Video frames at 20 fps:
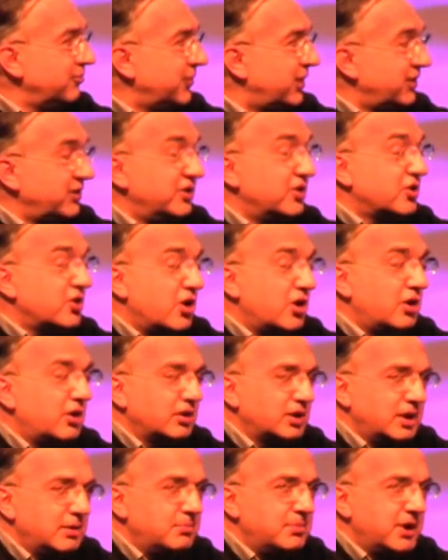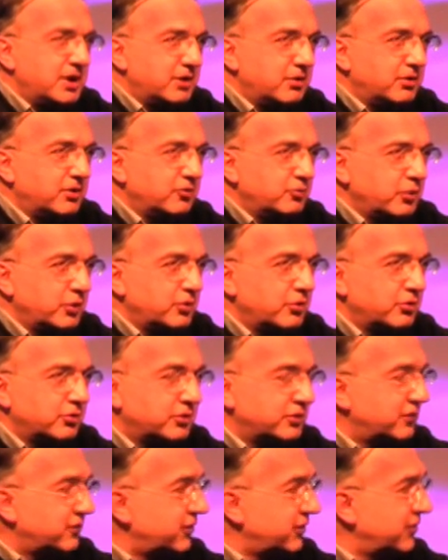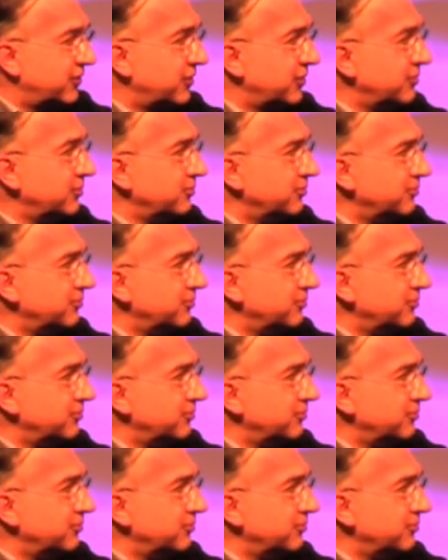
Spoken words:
I think the car will get better as we go through the season.